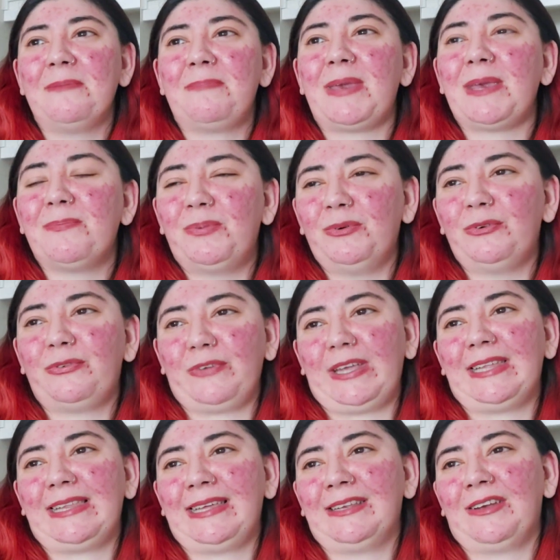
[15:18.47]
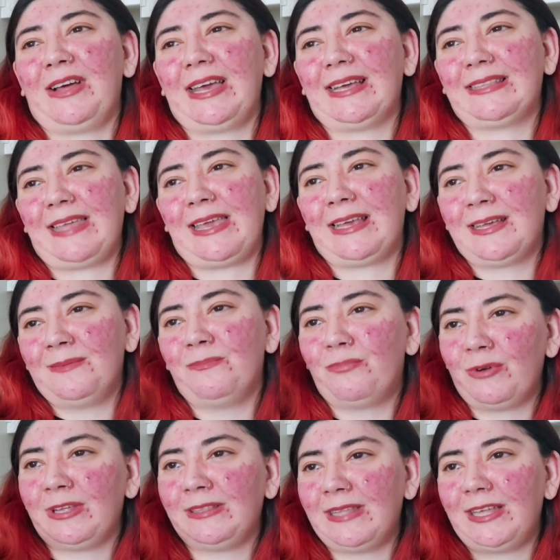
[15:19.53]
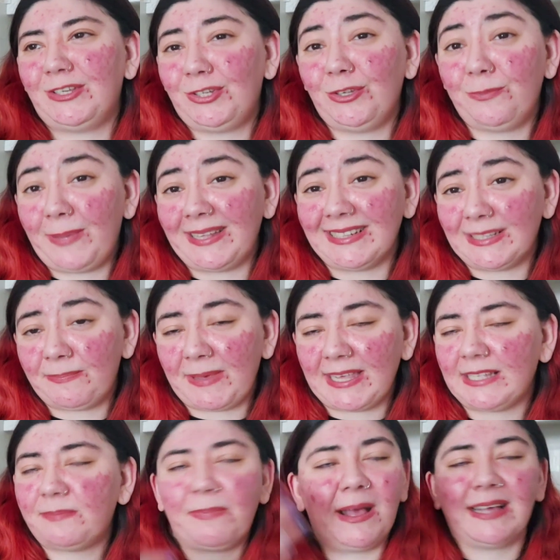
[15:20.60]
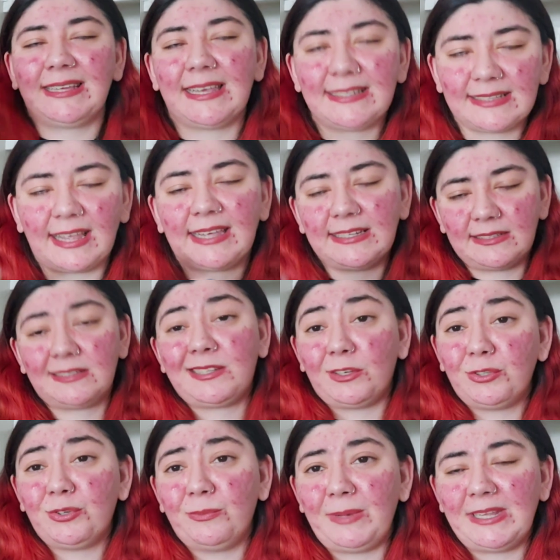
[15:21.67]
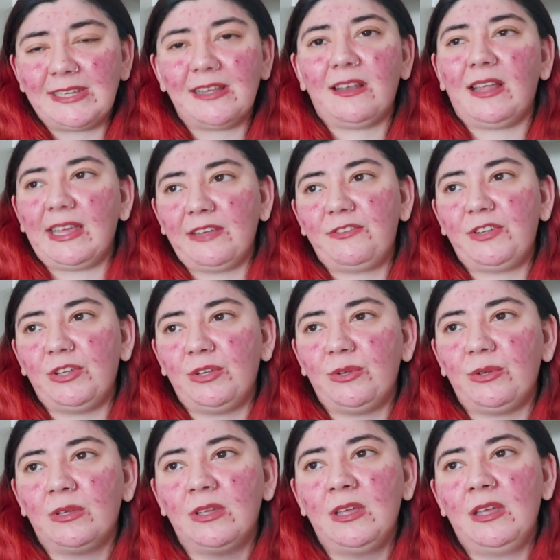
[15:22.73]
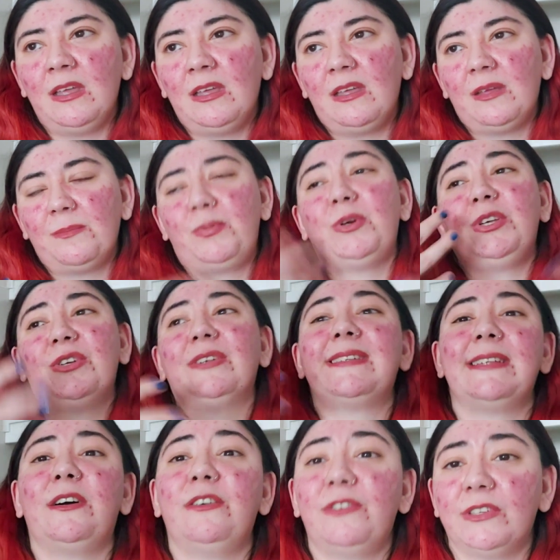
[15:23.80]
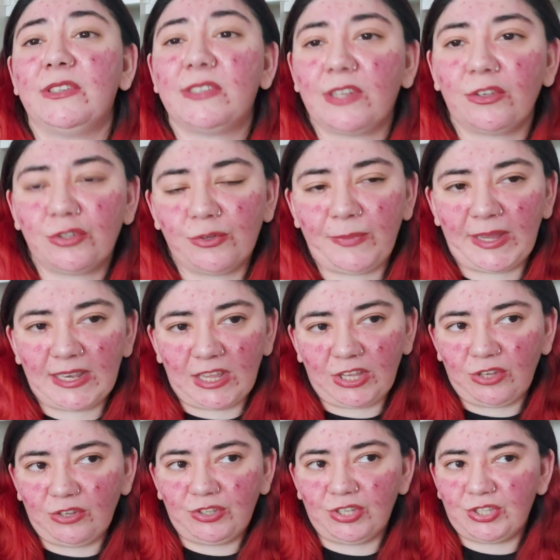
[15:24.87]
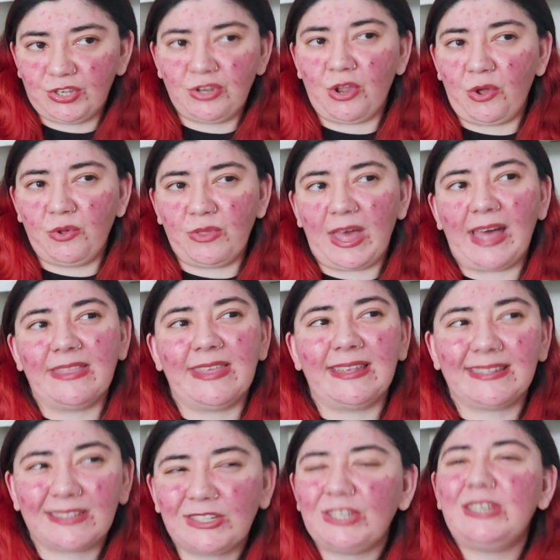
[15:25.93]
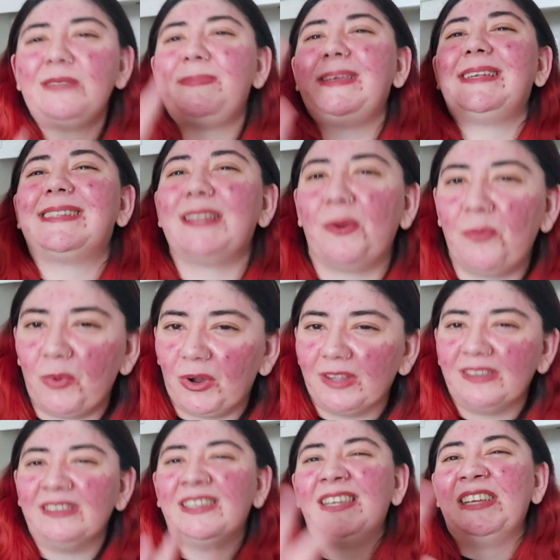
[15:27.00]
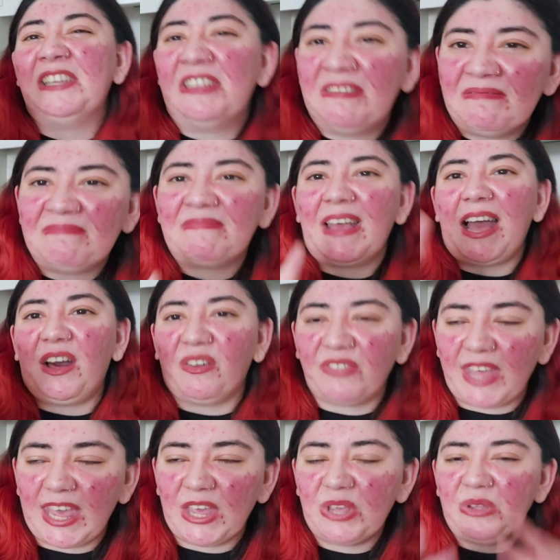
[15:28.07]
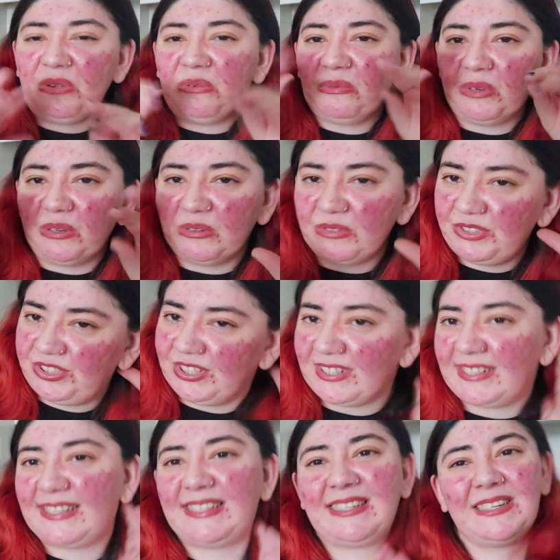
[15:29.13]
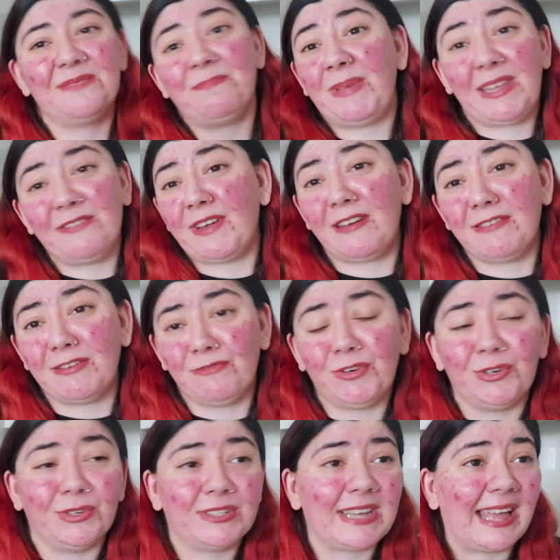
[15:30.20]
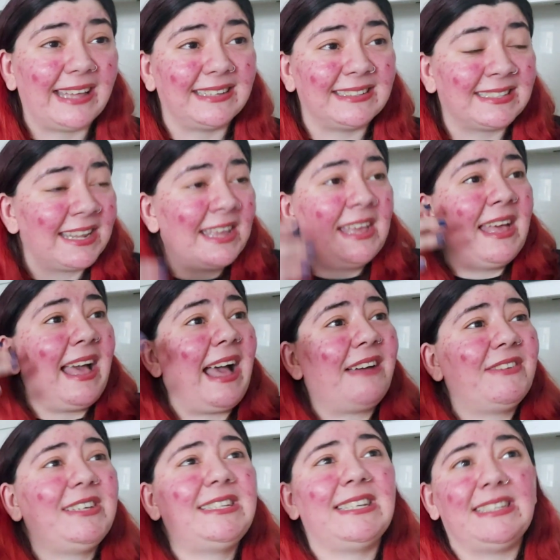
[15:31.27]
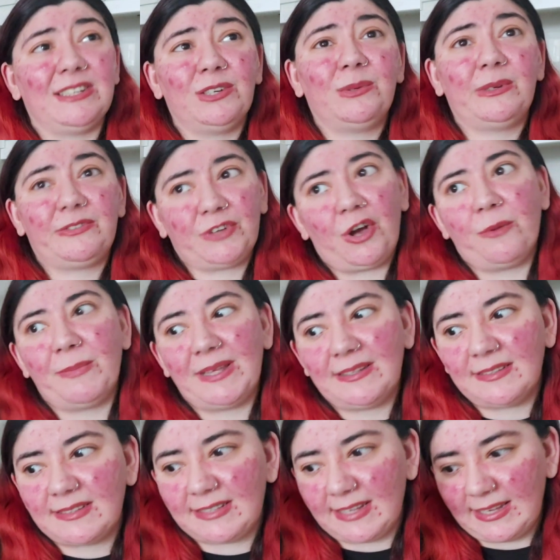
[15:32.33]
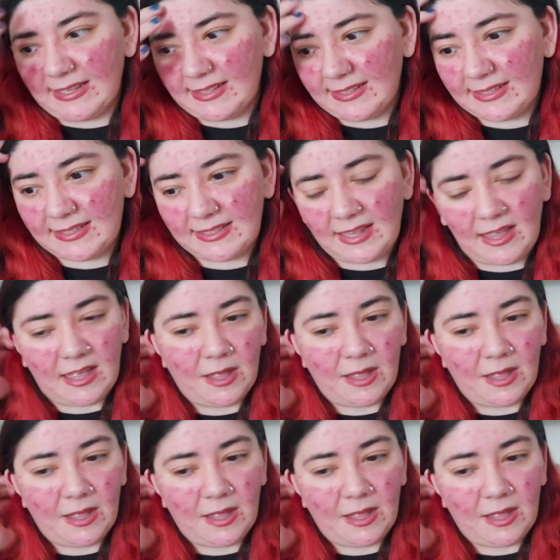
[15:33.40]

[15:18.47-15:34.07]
people feeling like they can bring their 2p piece. But I guess that is social media. Like, if you put yourself on social media, you just know that there's gonna be someone out there who will just be very rude, and having to deal with comments is